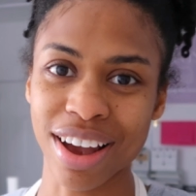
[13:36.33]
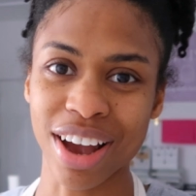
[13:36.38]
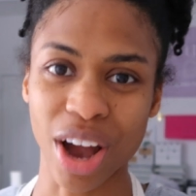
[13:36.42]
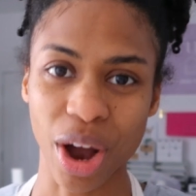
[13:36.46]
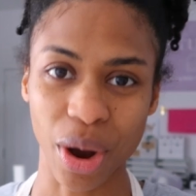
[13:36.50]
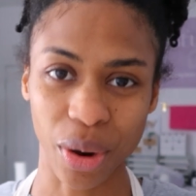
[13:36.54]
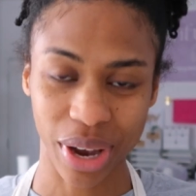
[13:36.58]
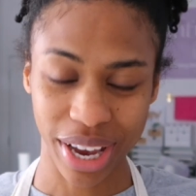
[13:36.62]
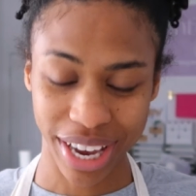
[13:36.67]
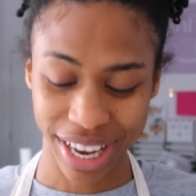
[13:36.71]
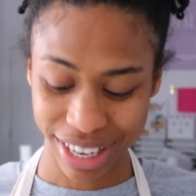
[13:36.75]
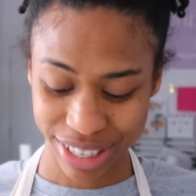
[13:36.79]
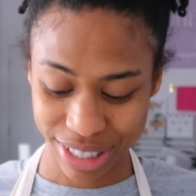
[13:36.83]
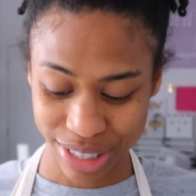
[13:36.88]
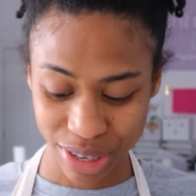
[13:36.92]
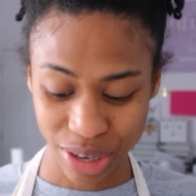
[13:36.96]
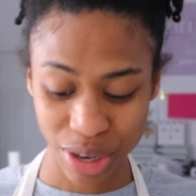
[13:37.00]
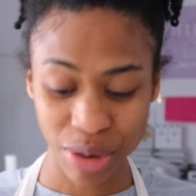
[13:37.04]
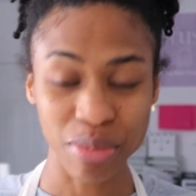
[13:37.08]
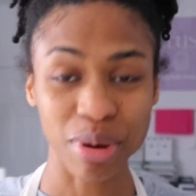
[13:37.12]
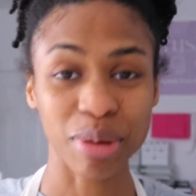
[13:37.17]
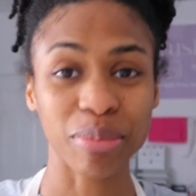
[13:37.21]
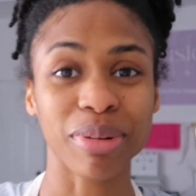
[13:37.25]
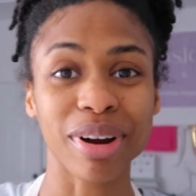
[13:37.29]
Okay, so
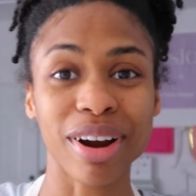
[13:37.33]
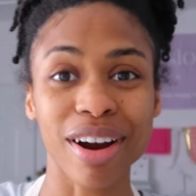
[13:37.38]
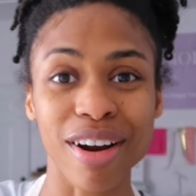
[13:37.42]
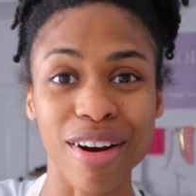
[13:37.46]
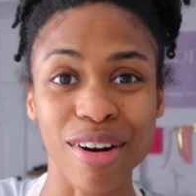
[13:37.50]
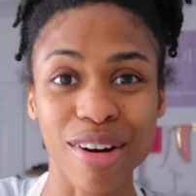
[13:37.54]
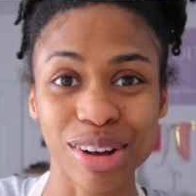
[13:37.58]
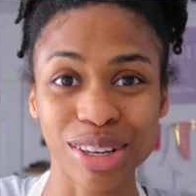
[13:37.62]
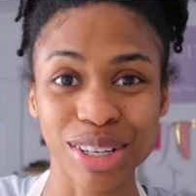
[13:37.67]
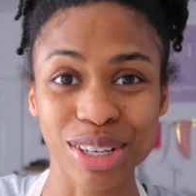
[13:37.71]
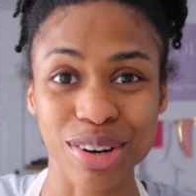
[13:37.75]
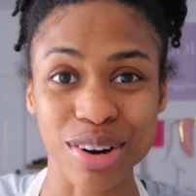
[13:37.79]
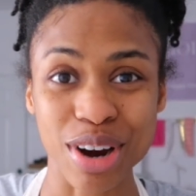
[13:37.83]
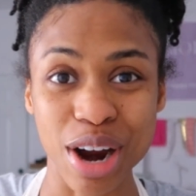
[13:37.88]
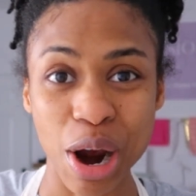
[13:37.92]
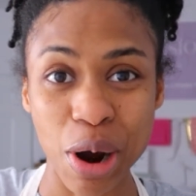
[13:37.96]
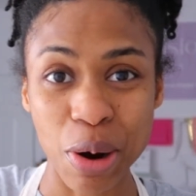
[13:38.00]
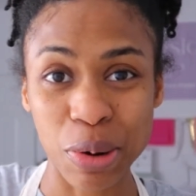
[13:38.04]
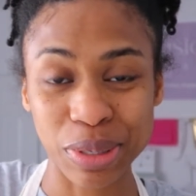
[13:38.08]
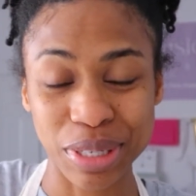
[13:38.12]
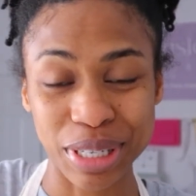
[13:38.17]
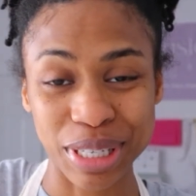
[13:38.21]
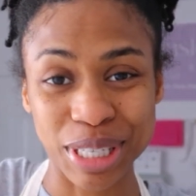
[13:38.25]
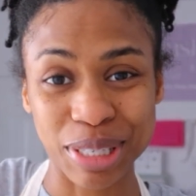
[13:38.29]
you remember how earlier I
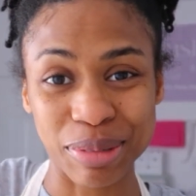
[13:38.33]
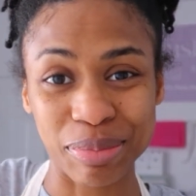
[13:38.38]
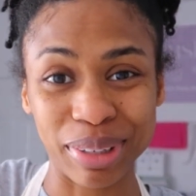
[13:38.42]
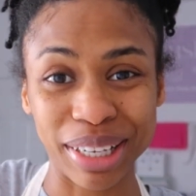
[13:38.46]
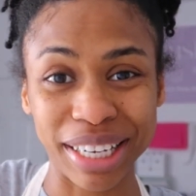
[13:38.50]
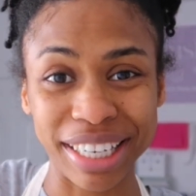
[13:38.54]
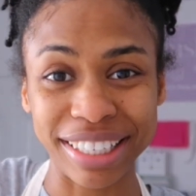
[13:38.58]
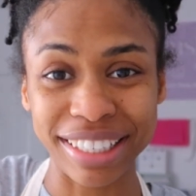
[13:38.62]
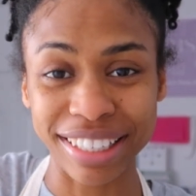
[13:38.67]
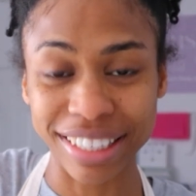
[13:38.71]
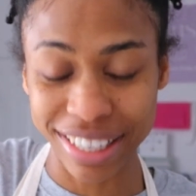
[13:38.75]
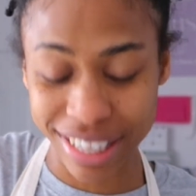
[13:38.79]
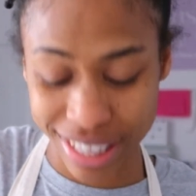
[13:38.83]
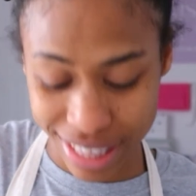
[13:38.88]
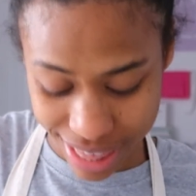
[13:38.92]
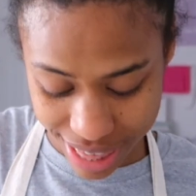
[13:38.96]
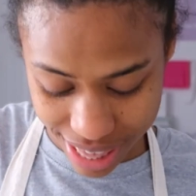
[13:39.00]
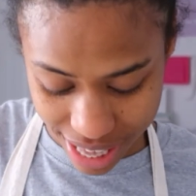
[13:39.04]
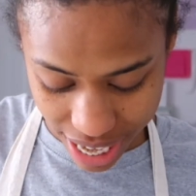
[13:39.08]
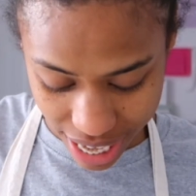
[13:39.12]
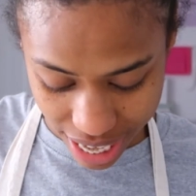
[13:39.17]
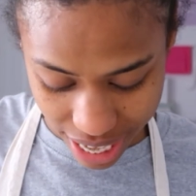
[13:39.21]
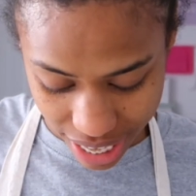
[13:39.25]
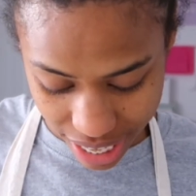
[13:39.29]
was explaining
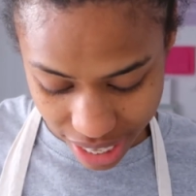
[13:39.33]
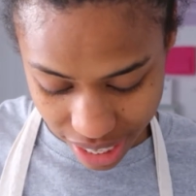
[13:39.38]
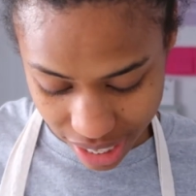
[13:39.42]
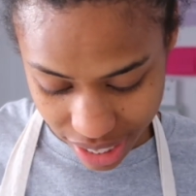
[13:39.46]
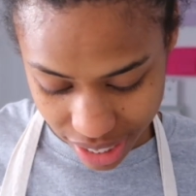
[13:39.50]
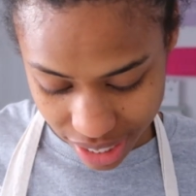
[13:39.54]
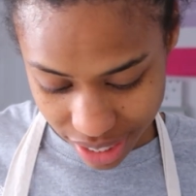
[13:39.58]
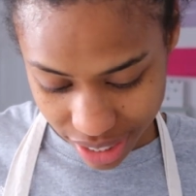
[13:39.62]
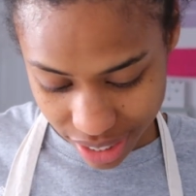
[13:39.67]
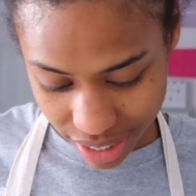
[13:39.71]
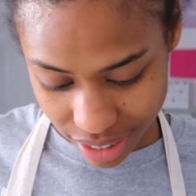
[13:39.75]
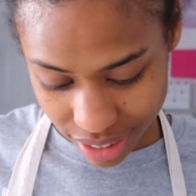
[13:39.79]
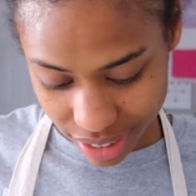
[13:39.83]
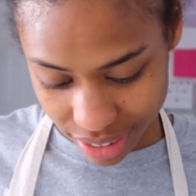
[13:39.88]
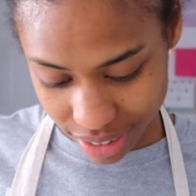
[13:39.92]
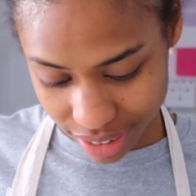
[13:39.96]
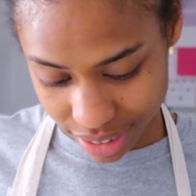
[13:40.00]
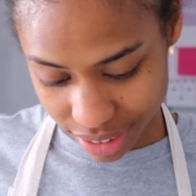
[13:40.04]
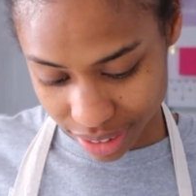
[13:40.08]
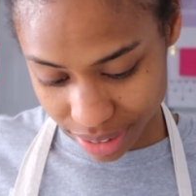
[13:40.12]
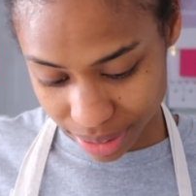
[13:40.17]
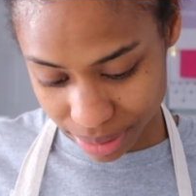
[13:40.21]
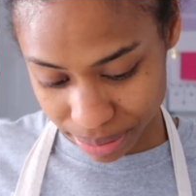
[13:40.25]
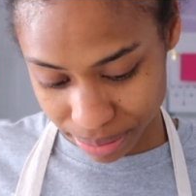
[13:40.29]
that
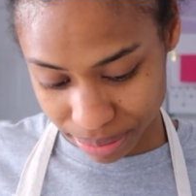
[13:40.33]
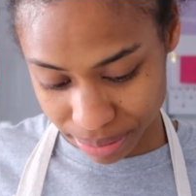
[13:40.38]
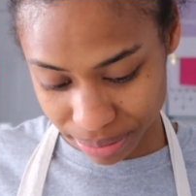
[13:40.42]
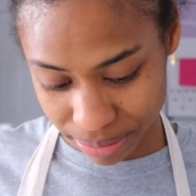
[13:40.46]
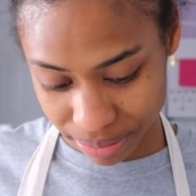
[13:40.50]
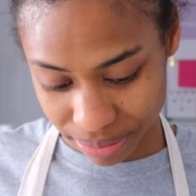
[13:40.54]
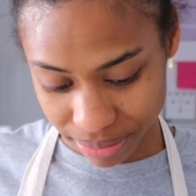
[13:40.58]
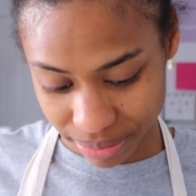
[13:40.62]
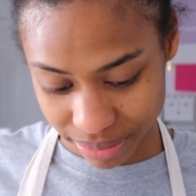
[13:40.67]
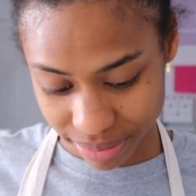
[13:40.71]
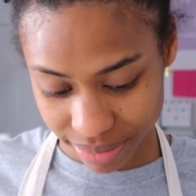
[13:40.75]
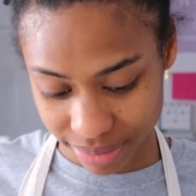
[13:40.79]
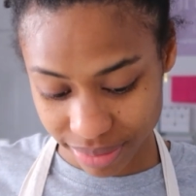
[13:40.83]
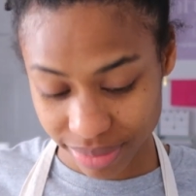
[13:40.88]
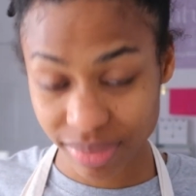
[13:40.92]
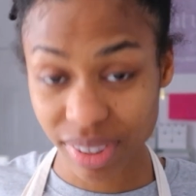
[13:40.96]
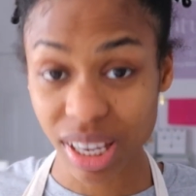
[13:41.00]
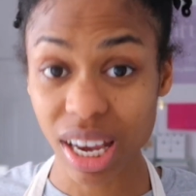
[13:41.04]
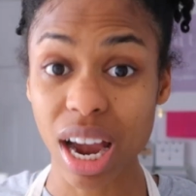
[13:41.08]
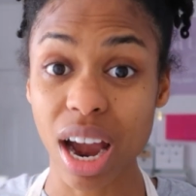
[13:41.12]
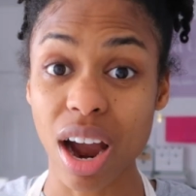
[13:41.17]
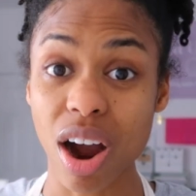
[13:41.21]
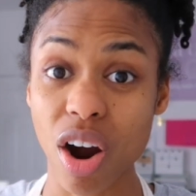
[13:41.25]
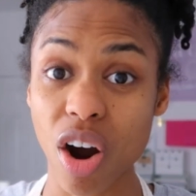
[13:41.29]

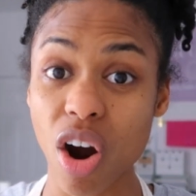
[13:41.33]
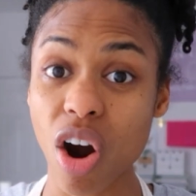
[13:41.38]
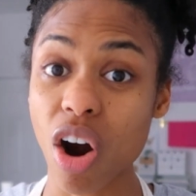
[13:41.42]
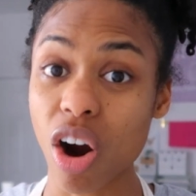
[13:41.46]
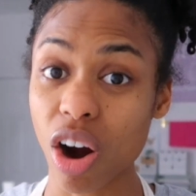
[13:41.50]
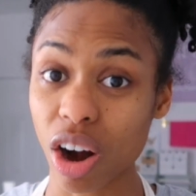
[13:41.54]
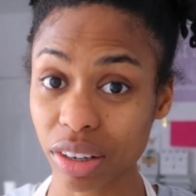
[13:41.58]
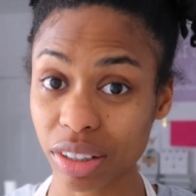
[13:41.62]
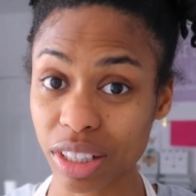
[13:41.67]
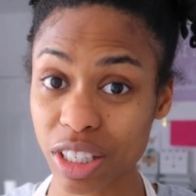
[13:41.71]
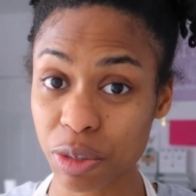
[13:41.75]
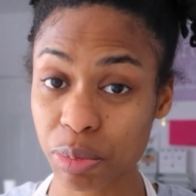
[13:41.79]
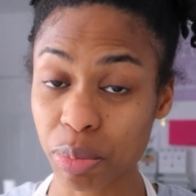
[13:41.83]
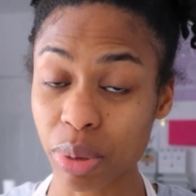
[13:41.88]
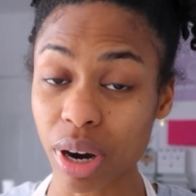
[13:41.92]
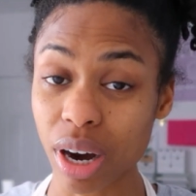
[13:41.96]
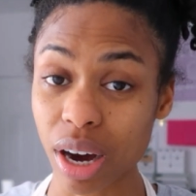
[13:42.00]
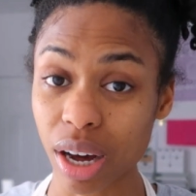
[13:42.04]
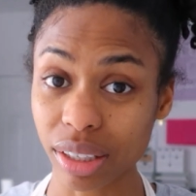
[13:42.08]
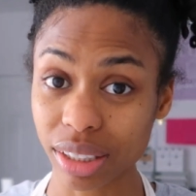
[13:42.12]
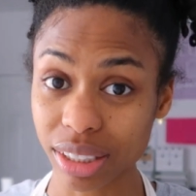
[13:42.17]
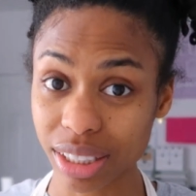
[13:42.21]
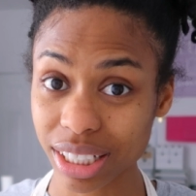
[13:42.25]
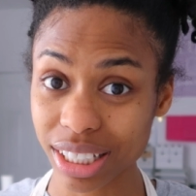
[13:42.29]
how hard this
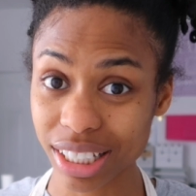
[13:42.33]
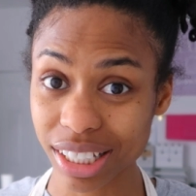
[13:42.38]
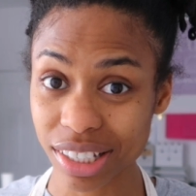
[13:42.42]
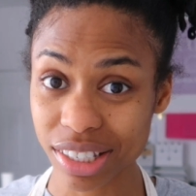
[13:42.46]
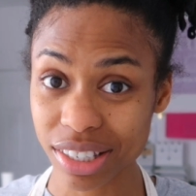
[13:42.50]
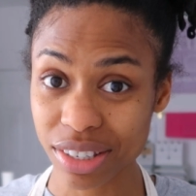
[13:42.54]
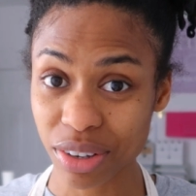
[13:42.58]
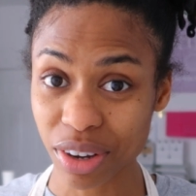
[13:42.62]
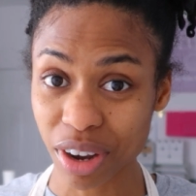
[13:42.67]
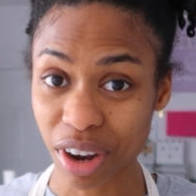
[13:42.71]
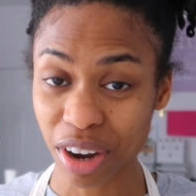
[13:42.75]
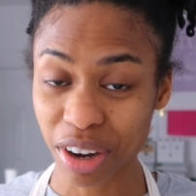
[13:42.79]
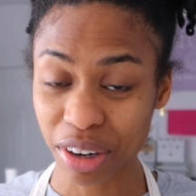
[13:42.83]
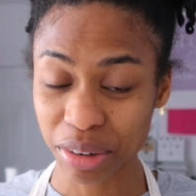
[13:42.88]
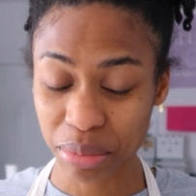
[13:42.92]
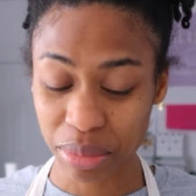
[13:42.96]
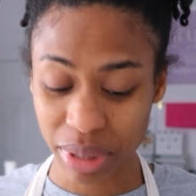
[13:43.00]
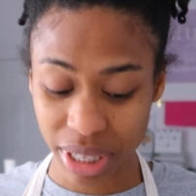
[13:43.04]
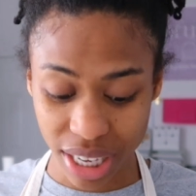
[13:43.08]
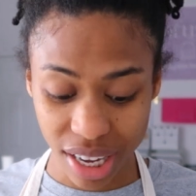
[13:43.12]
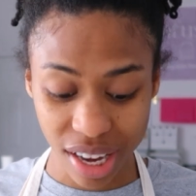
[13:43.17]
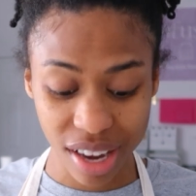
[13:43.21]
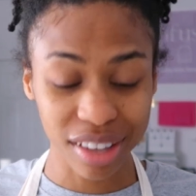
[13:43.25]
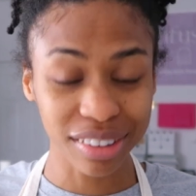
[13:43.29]
pollen is on
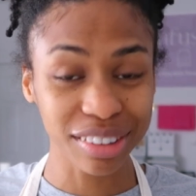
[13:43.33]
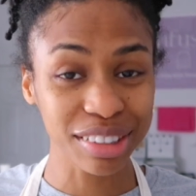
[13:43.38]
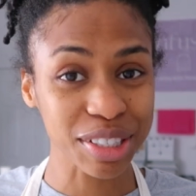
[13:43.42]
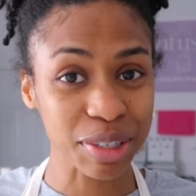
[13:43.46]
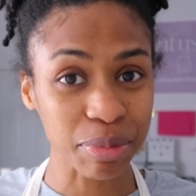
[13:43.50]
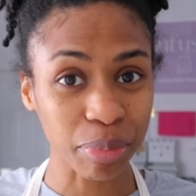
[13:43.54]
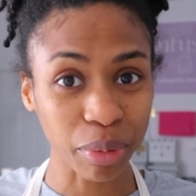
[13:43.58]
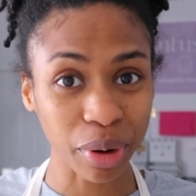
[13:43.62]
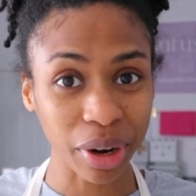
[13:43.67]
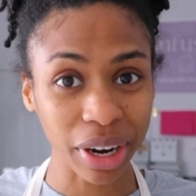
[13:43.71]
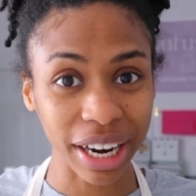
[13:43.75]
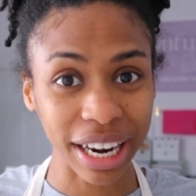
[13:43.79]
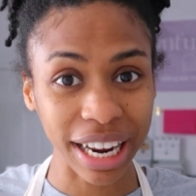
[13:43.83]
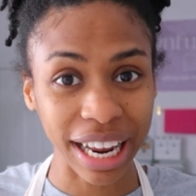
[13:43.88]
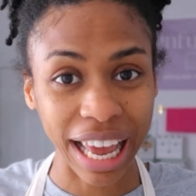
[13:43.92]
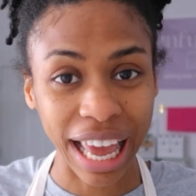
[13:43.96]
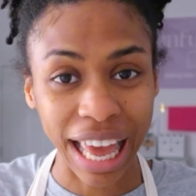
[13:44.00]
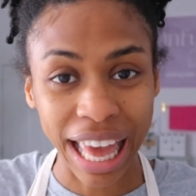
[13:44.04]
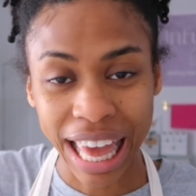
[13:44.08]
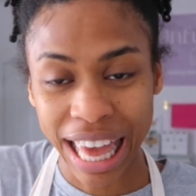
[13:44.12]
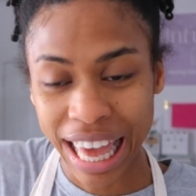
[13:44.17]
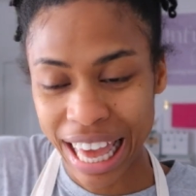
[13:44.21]
me in the spring?